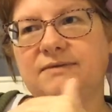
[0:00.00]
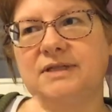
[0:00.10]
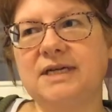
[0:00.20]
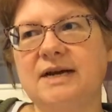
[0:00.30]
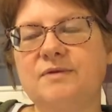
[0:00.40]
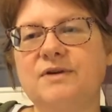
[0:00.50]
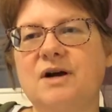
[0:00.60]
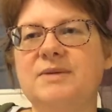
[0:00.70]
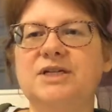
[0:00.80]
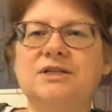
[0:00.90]
type of
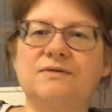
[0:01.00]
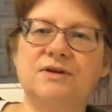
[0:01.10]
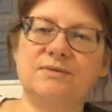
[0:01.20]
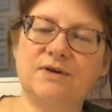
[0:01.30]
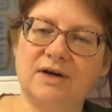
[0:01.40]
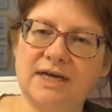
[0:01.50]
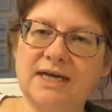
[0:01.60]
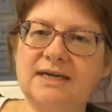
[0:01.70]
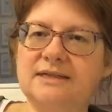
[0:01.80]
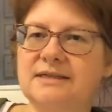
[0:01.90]
accommodation. If you've got
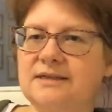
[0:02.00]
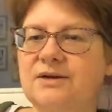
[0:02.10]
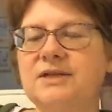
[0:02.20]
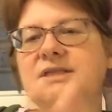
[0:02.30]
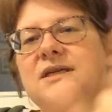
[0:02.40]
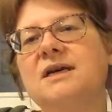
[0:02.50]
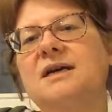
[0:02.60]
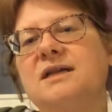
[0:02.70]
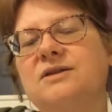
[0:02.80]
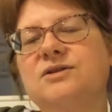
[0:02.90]
kids,
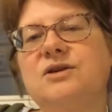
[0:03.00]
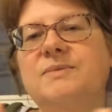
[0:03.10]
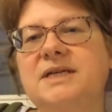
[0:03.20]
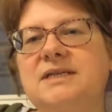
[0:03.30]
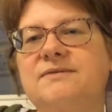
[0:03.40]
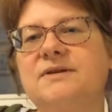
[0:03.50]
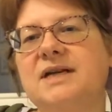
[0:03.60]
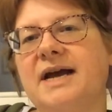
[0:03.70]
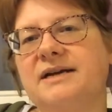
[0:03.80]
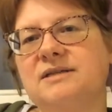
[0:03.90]
there's so many
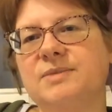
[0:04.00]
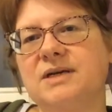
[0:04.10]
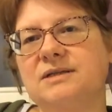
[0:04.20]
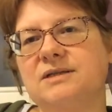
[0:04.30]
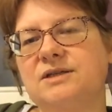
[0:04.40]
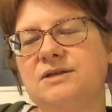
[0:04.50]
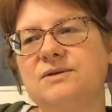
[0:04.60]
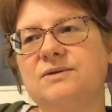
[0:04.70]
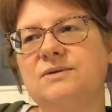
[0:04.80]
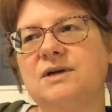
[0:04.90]
different aspects
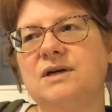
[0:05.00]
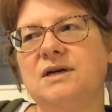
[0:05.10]
to